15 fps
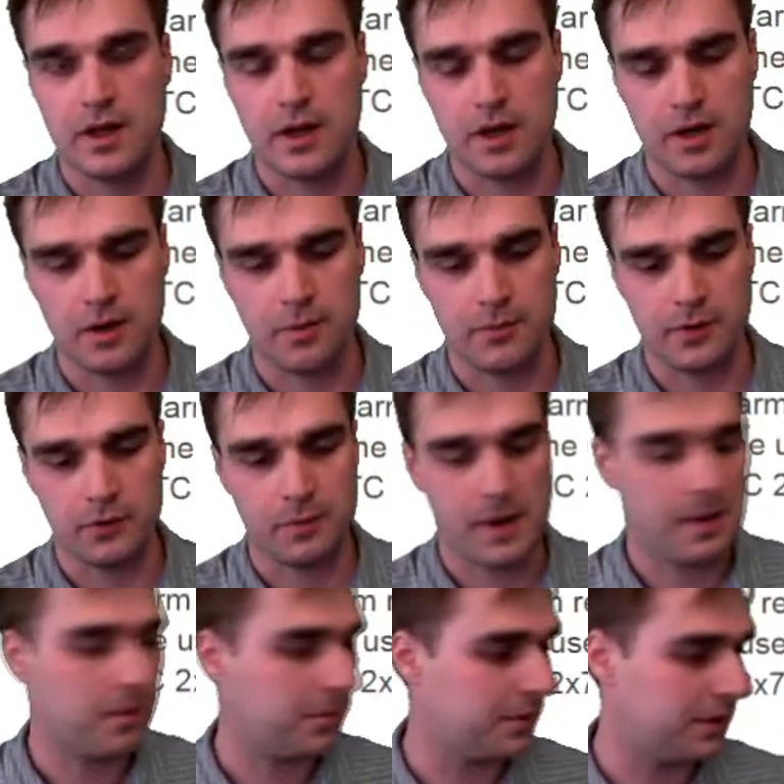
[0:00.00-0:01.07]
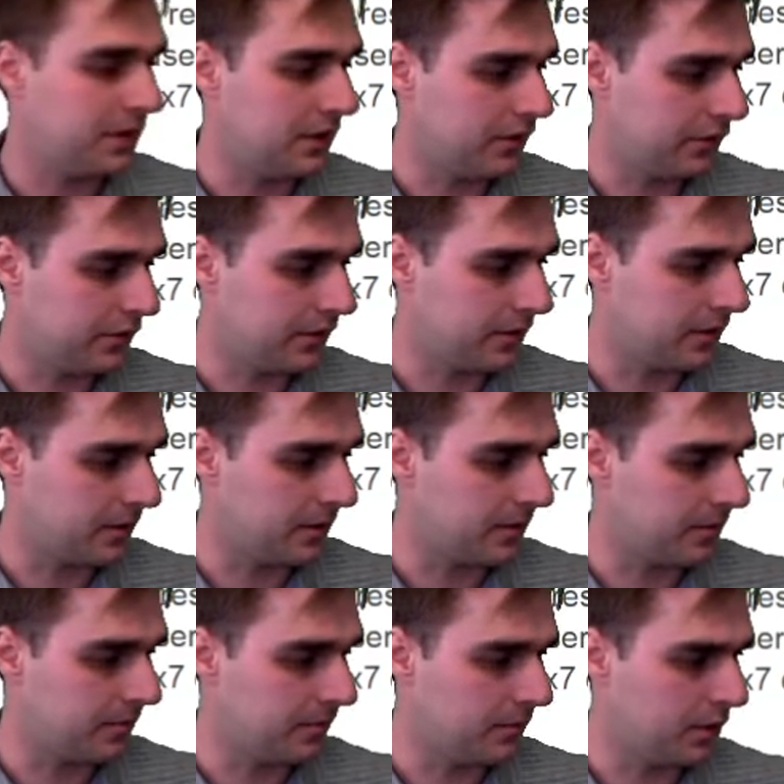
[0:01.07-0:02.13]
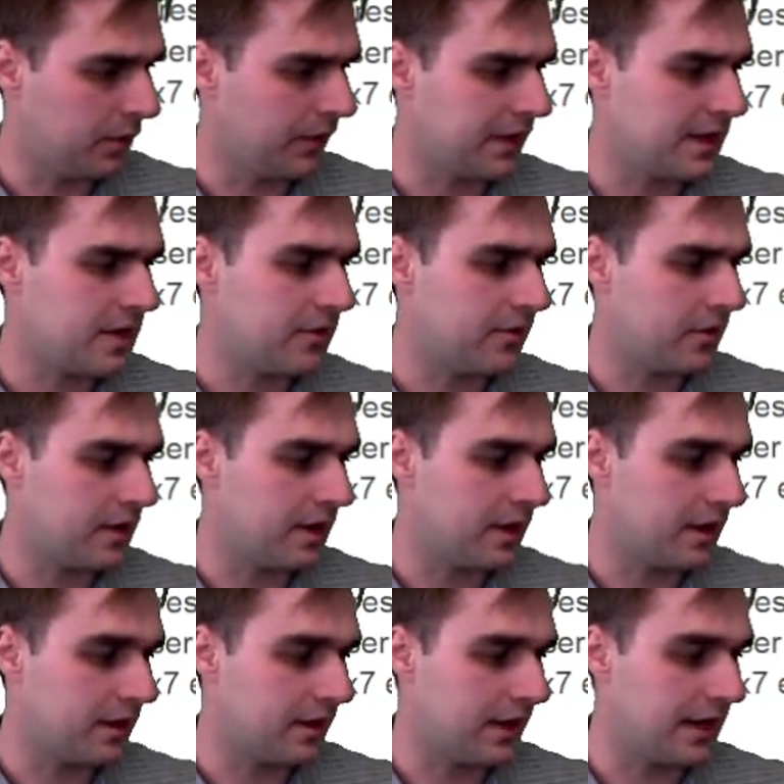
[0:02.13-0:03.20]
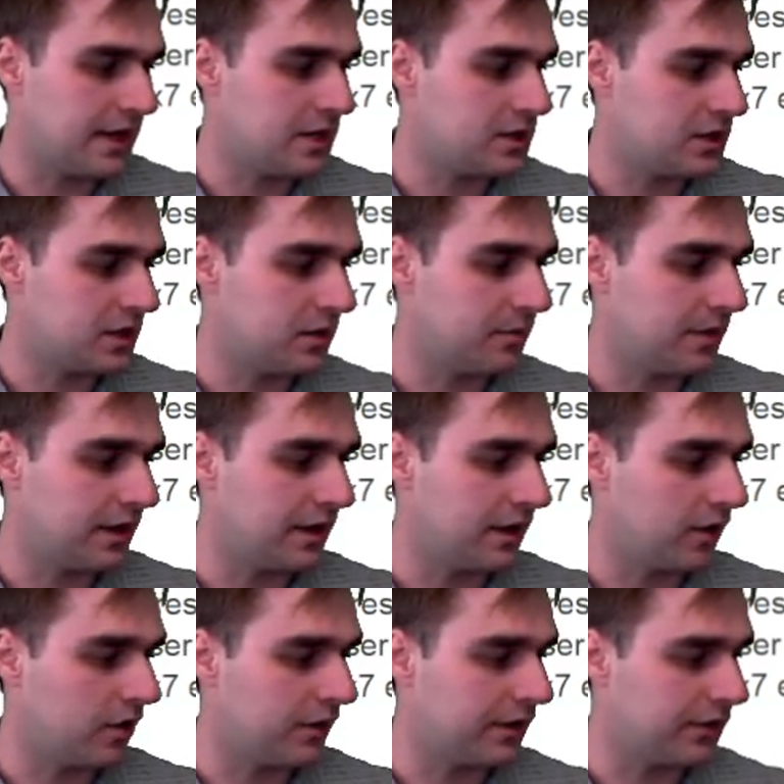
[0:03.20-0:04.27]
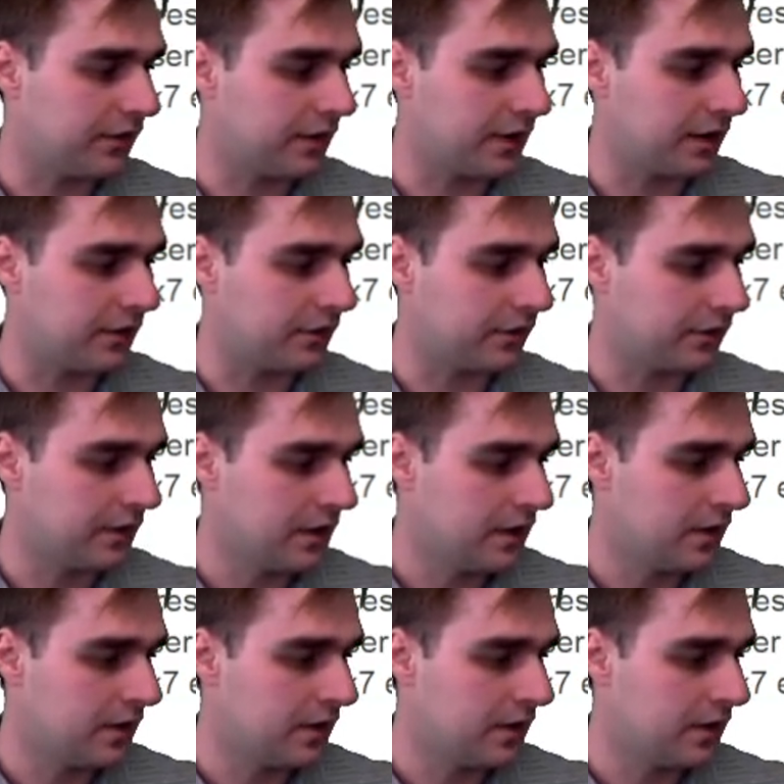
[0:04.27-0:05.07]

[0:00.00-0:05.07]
There's probably some, you know, the Ethernet, the HDMI, all these things